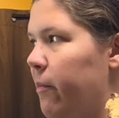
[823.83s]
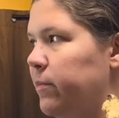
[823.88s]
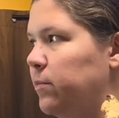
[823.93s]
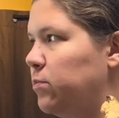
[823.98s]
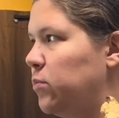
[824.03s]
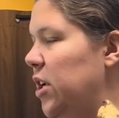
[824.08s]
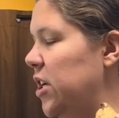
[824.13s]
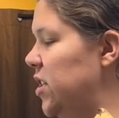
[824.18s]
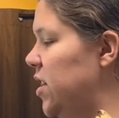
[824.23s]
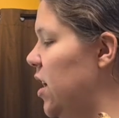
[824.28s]

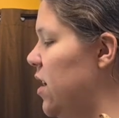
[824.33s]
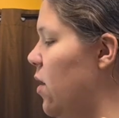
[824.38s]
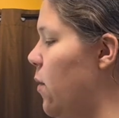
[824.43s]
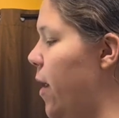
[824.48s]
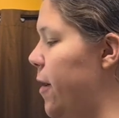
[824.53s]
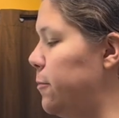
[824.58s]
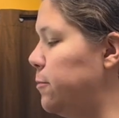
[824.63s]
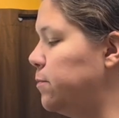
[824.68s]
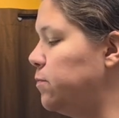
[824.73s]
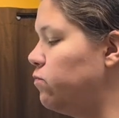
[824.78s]
I tell you
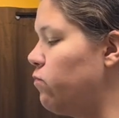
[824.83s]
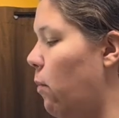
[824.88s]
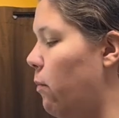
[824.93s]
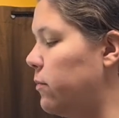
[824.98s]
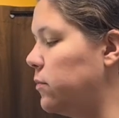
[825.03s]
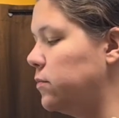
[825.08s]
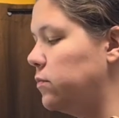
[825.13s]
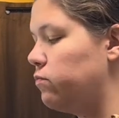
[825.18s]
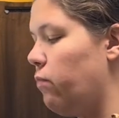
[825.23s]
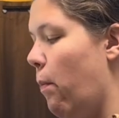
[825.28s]
what,
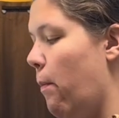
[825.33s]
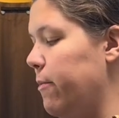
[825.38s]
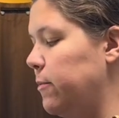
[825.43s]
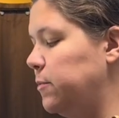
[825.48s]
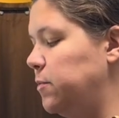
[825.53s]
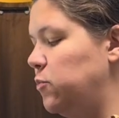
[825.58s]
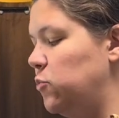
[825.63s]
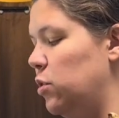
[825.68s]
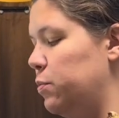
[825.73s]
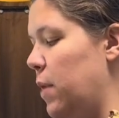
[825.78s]

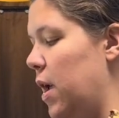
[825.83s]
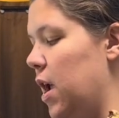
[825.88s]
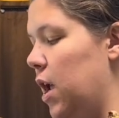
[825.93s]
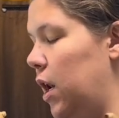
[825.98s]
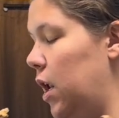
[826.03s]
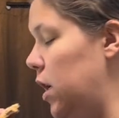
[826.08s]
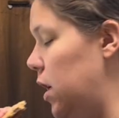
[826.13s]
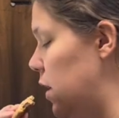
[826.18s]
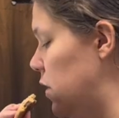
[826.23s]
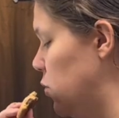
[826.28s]
spanking
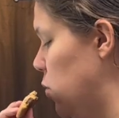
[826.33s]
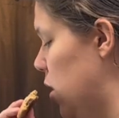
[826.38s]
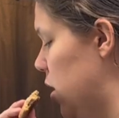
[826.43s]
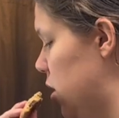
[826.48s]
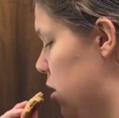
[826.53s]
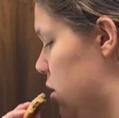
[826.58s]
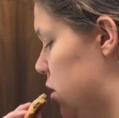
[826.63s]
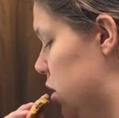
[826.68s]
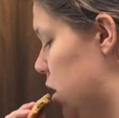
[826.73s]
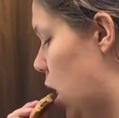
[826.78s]
it does
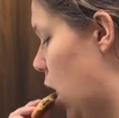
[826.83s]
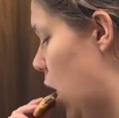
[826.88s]
wonders.